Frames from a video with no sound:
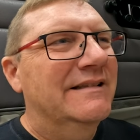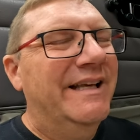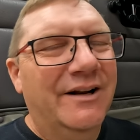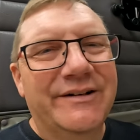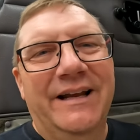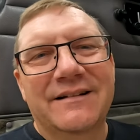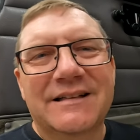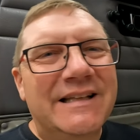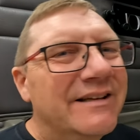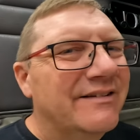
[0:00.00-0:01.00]
You know,
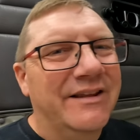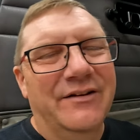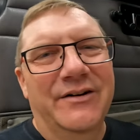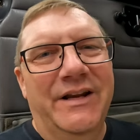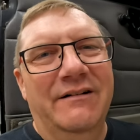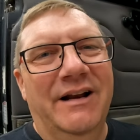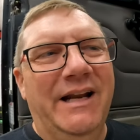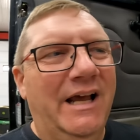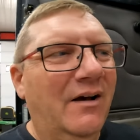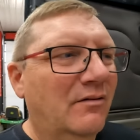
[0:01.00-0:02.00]
technically a C13 right
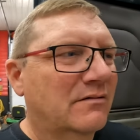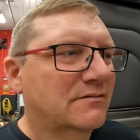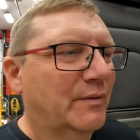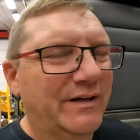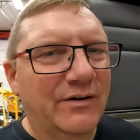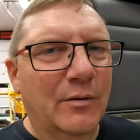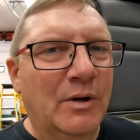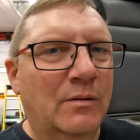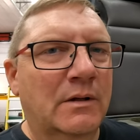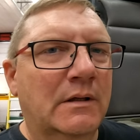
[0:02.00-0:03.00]
now, twin
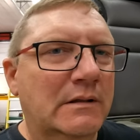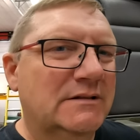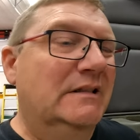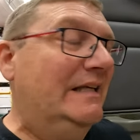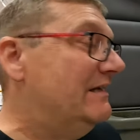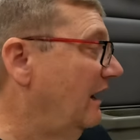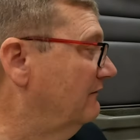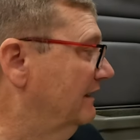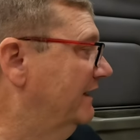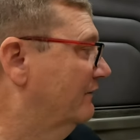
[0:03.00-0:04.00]
turbo. He's not
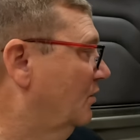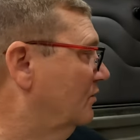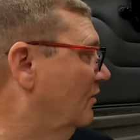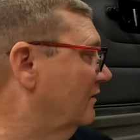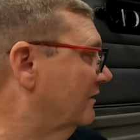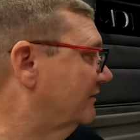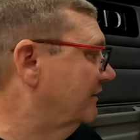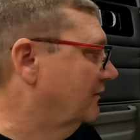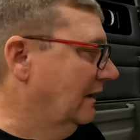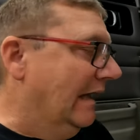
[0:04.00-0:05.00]
really a roll caller,
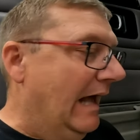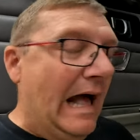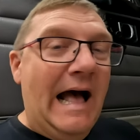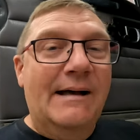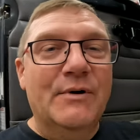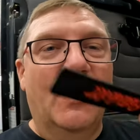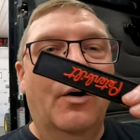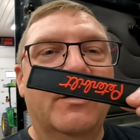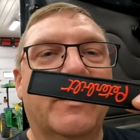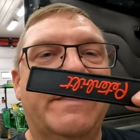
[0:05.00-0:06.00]
so I'm
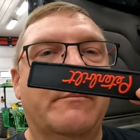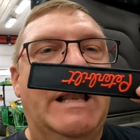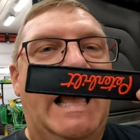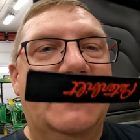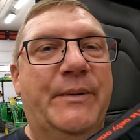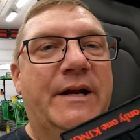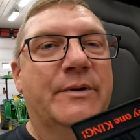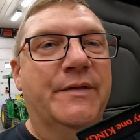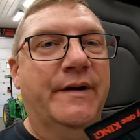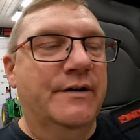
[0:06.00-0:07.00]
going with the black
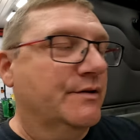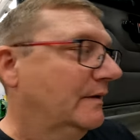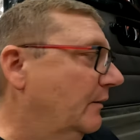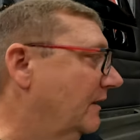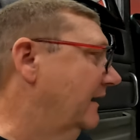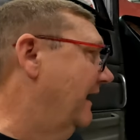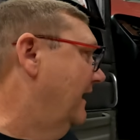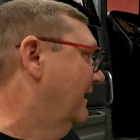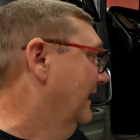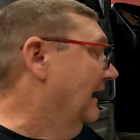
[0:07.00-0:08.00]
Peterbilt. There's only one
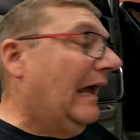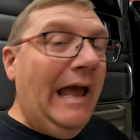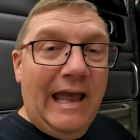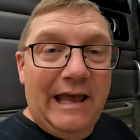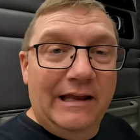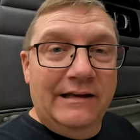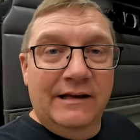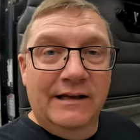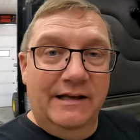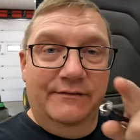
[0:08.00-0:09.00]
king. And
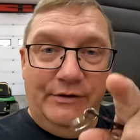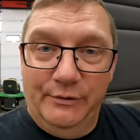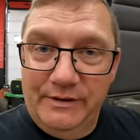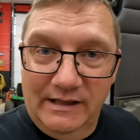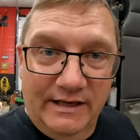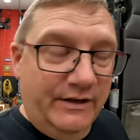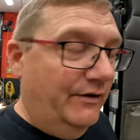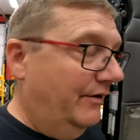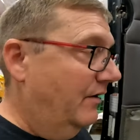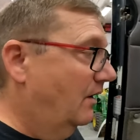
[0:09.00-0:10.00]
if you would like
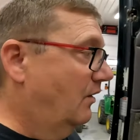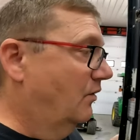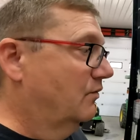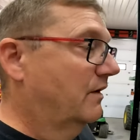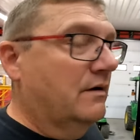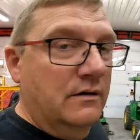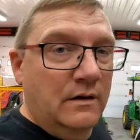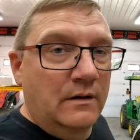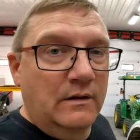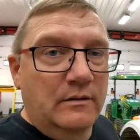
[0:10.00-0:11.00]
your own
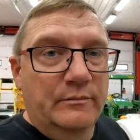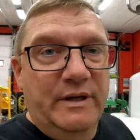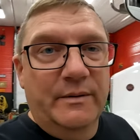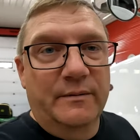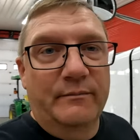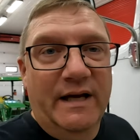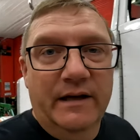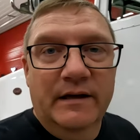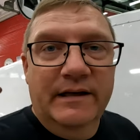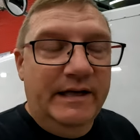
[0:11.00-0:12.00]
Peterbilt
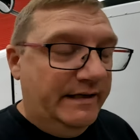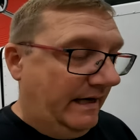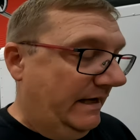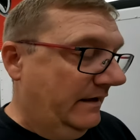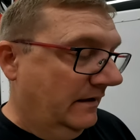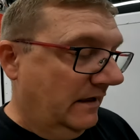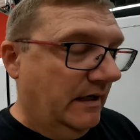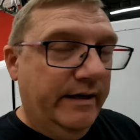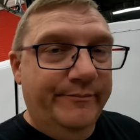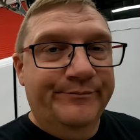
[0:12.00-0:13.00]
Mike key tag,
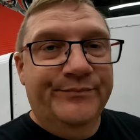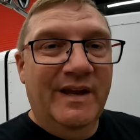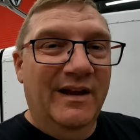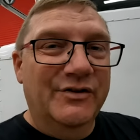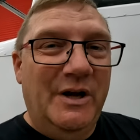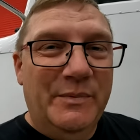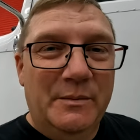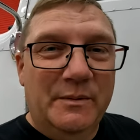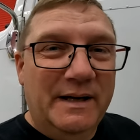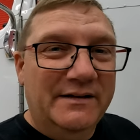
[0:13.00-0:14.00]
shop
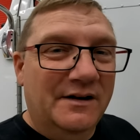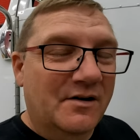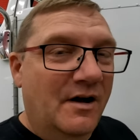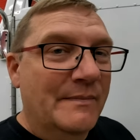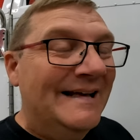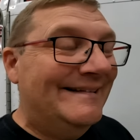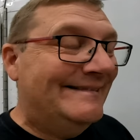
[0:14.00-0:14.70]
peterbiltmike.com.